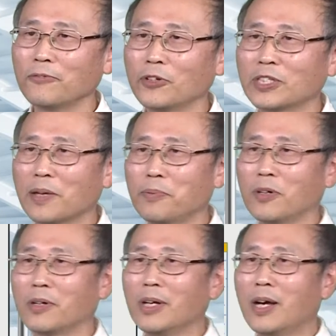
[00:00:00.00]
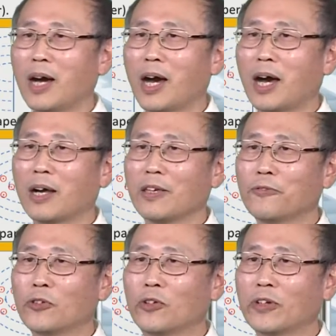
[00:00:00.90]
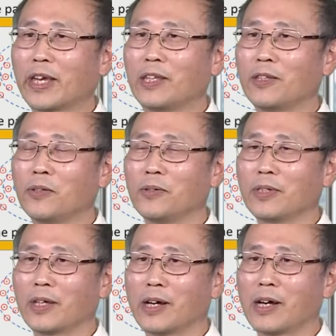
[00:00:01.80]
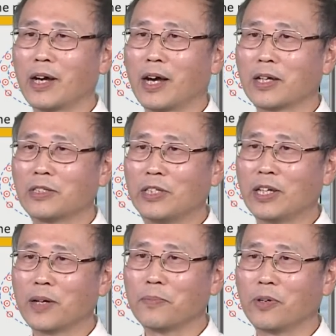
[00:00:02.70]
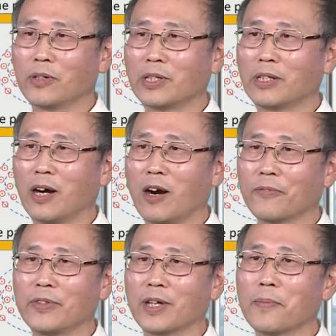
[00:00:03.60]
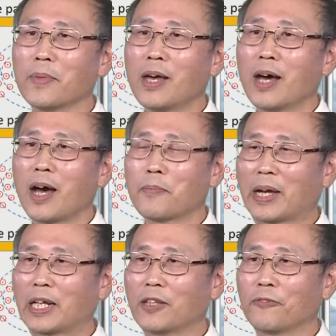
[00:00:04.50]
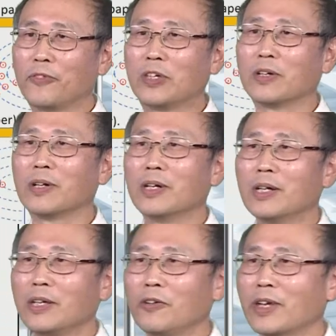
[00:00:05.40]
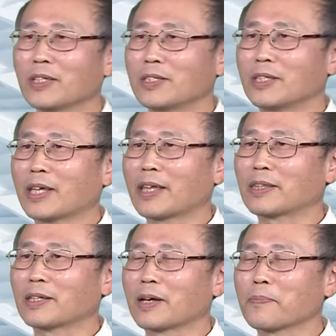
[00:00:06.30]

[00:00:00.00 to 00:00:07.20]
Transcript: For example, if we look into the Z component of the magnetic field, you can see that